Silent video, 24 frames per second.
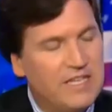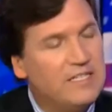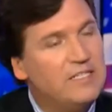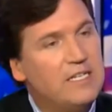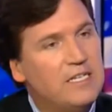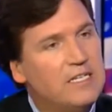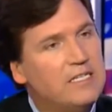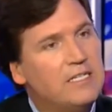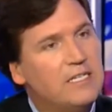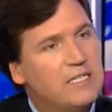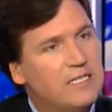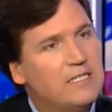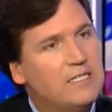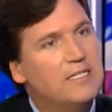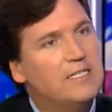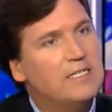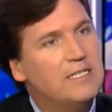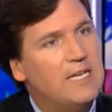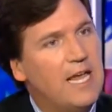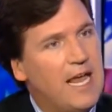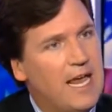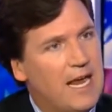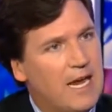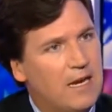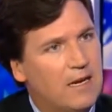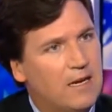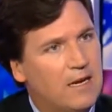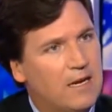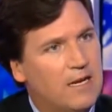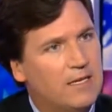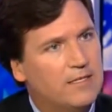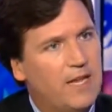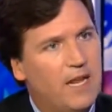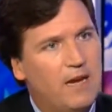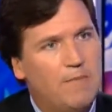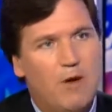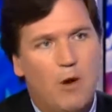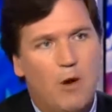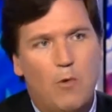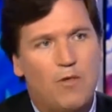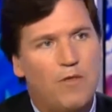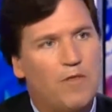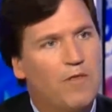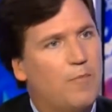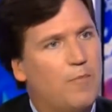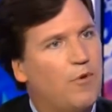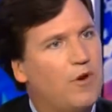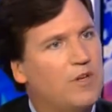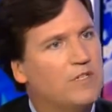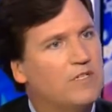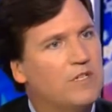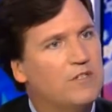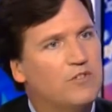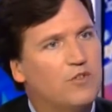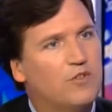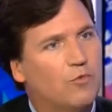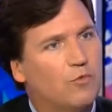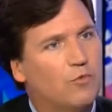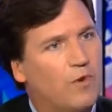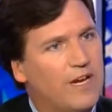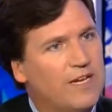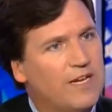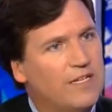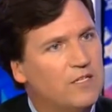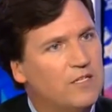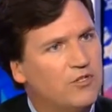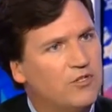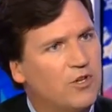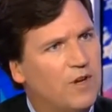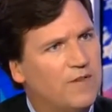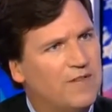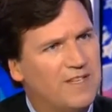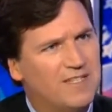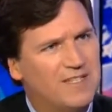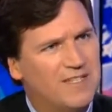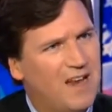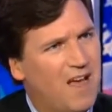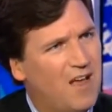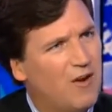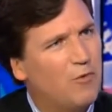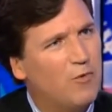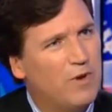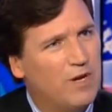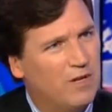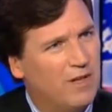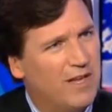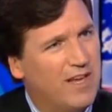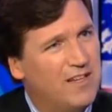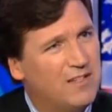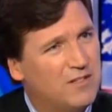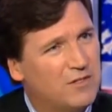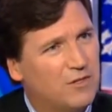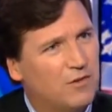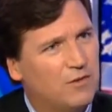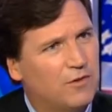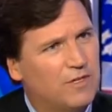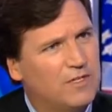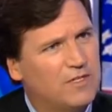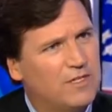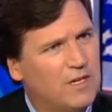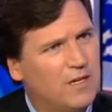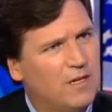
is insane. It's not about whether the president's a racist or not. That's not a real answer, is it?